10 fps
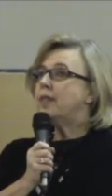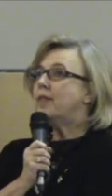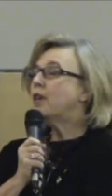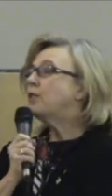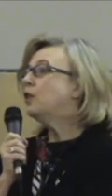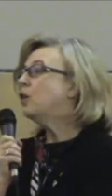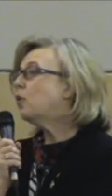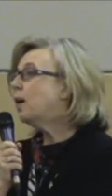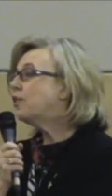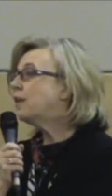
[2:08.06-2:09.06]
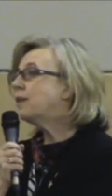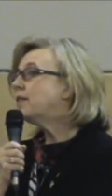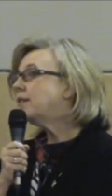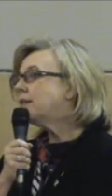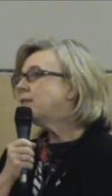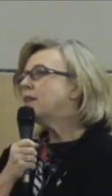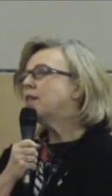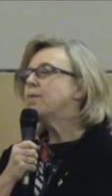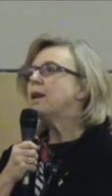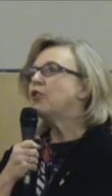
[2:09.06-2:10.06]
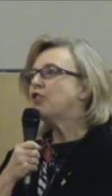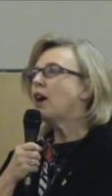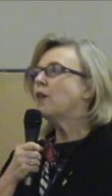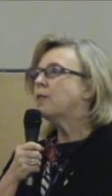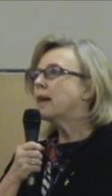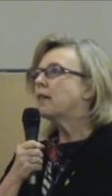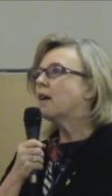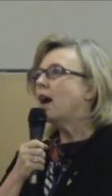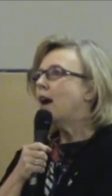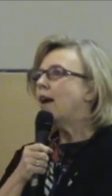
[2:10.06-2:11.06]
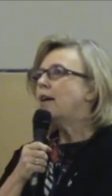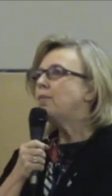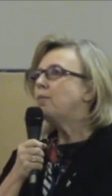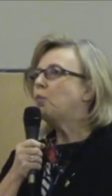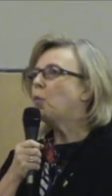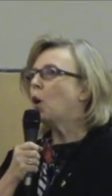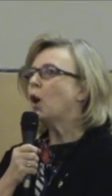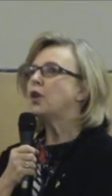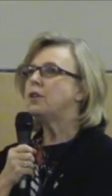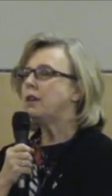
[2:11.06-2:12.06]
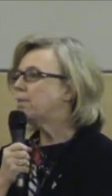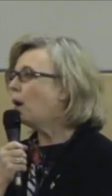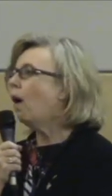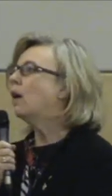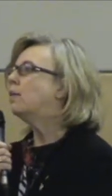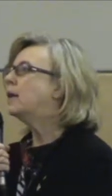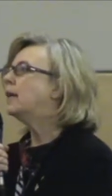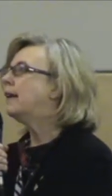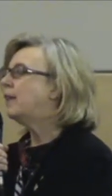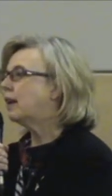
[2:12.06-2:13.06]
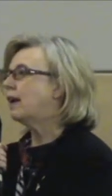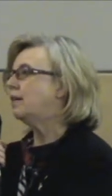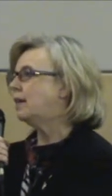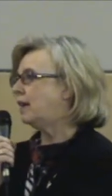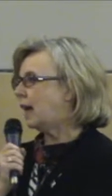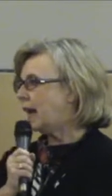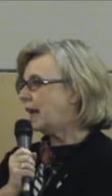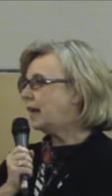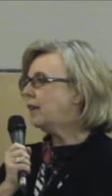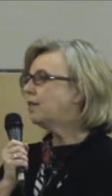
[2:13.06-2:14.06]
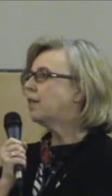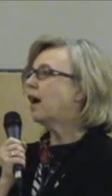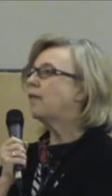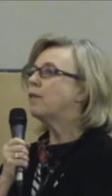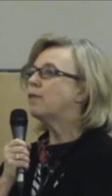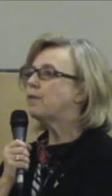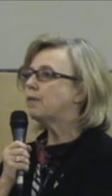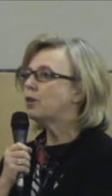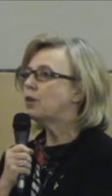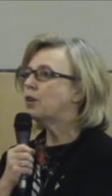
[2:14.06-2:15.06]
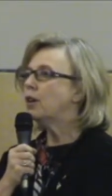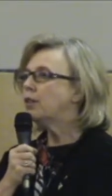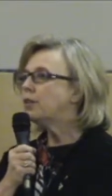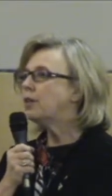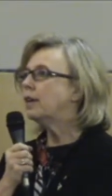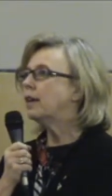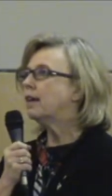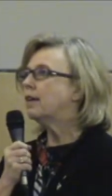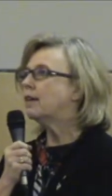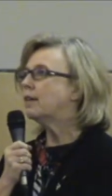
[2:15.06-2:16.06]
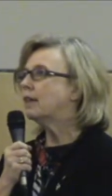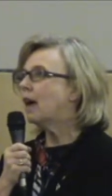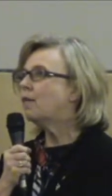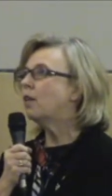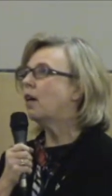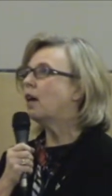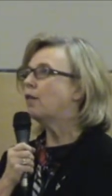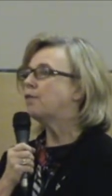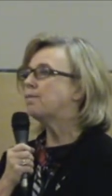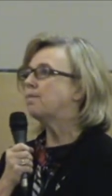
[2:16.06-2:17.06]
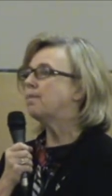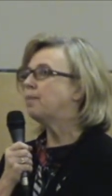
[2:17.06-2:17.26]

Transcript: there's no question, this, is, this has been a shock to me because I worked in Parliament in the 1980s. I have a good uh, level of